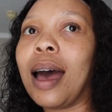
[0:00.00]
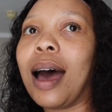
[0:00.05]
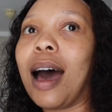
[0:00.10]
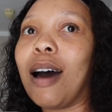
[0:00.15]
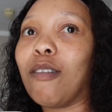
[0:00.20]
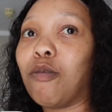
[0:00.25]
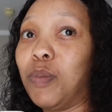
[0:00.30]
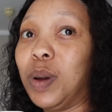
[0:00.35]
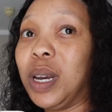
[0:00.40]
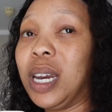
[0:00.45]

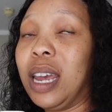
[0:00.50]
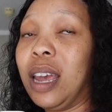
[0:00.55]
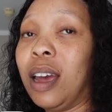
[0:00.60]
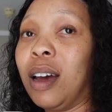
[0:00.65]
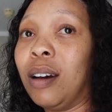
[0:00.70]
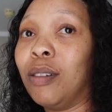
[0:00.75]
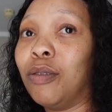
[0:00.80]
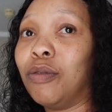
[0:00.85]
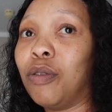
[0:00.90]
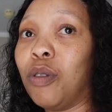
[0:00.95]
I've been
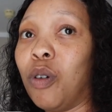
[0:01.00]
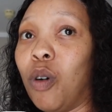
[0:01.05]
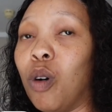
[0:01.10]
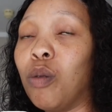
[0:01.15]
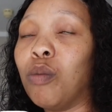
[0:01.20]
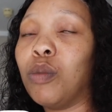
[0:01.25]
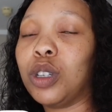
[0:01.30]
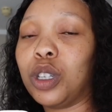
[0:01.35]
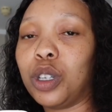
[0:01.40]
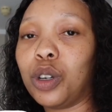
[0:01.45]
here for
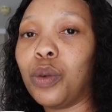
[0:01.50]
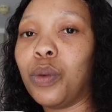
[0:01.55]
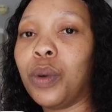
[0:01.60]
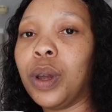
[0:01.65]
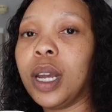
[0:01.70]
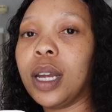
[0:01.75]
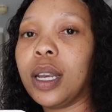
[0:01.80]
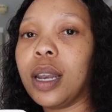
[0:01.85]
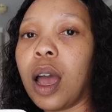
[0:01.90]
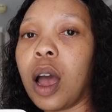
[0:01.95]
almost a
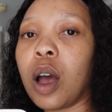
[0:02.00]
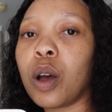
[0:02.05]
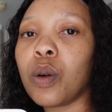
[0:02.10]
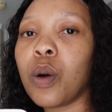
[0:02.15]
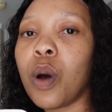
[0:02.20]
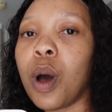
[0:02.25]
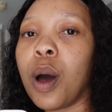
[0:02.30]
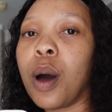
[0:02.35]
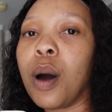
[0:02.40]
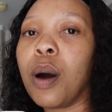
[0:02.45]
week now,
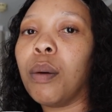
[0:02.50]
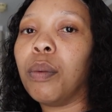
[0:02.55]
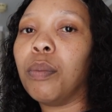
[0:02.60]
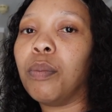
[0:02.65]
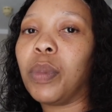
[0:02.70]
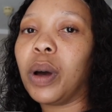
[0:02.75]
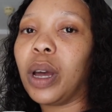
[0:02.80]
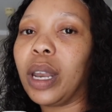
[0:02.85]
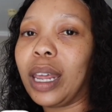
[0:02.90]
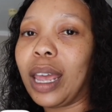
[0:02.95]

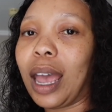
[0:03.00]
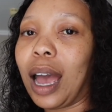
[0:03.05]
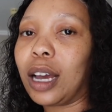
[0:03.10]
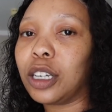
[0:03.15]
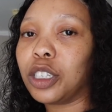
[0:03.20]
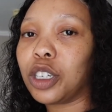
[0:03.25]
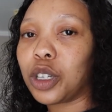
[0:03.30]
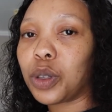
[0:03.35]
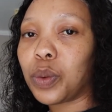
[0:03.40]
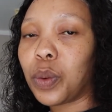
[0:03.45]
but yeah, I
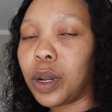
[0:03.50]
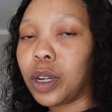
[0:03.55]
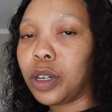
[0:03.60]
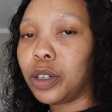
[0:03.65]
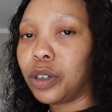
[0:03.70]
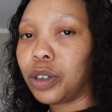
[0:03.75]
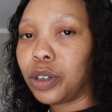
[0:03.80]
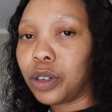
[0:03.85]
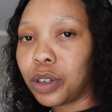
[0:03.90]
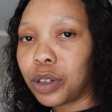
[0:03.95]
just
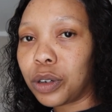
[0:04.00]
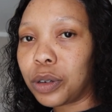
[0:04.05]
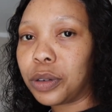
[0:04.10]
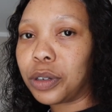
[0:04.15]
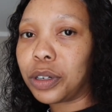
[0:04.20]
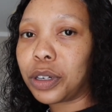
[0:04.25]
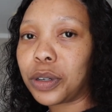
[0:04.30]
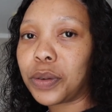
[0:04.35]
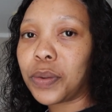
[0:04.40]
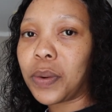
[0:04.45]
wanted to
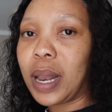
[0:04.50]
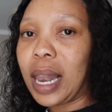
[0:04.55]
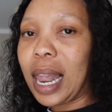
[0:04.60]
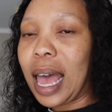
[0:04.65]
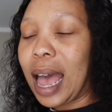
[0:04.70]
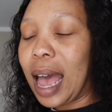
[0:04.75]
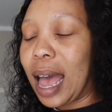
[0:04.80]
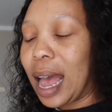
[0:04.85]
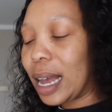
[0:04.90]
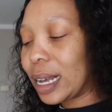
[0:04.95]
just
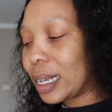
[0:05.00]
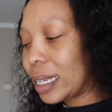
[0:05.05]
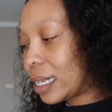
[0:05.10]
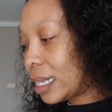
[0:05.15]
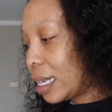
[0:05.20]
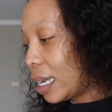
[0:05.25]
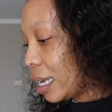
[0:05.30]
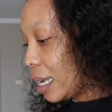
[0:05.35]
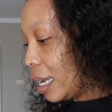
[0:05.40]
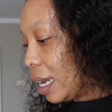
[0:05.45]

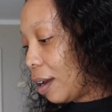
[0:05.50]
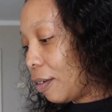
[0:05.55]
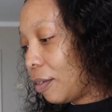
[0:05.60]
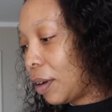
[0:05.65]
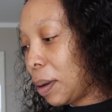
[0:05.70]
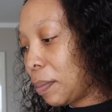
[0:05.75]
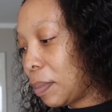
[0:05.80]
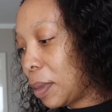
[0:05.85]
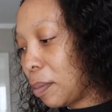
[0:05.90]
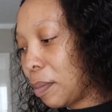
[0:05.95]
relax, give
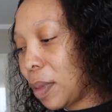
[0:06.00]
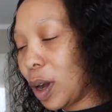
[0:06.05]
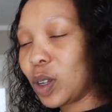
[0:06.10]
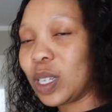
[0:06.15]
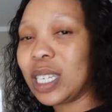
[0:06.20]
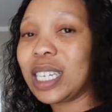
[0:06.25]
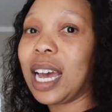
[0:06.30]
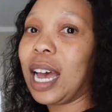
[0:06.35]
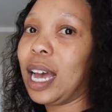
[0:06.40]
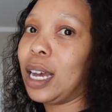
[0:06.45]
him the
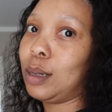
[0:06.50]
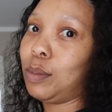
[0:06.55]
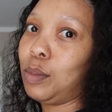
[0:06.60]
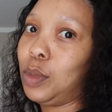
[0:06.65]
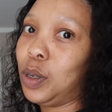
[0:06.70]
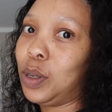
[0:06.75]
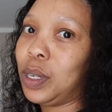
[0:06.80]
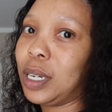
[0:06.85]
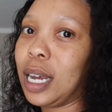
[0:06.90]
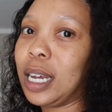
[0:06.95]

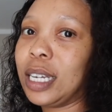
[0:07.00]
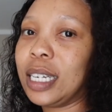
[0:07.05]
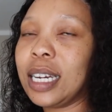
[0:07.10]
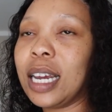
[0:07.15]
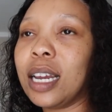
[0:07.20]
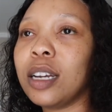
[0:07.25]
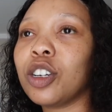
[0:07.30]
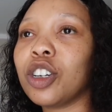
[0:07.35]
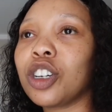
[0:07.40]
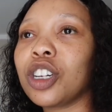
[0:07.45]
utmost
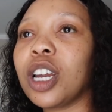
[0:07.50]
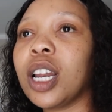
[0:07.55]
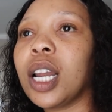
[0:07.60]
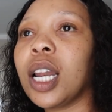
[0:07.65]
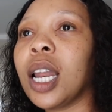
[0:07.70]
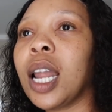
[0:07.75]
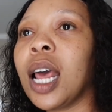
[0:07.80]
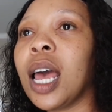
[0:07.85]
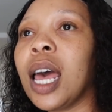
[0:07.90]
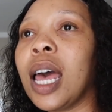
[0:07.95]

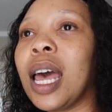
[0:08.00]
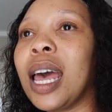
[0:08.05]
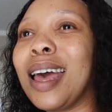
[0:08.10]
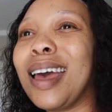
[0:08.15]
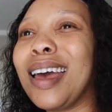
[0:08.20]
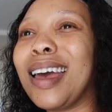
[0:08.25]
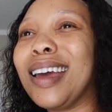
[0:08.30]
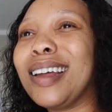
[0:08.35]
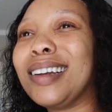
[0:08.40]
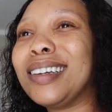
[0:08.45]
attention,
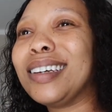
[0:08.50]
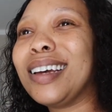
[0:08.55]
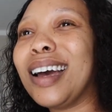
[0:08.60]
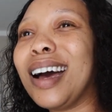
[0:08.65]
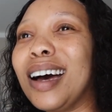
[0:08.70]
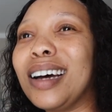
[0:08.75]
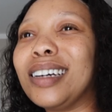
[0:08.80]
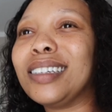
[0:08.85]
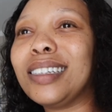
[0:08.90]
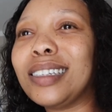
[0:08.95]
and
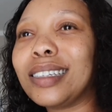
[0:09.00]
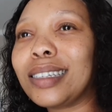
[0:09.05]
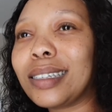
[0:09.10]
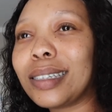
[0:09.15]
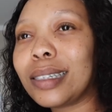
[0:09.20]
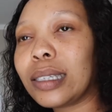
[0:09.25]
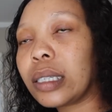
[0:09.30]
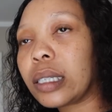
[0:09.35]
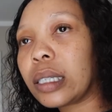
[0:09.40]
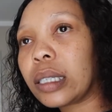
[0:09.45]
yeah,
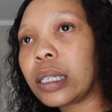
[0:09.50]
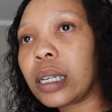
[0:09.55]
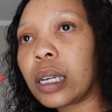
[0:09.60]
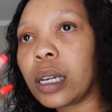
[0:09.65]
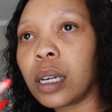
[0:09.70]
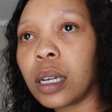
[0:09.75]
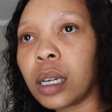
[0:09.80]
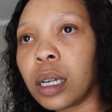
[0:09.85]
just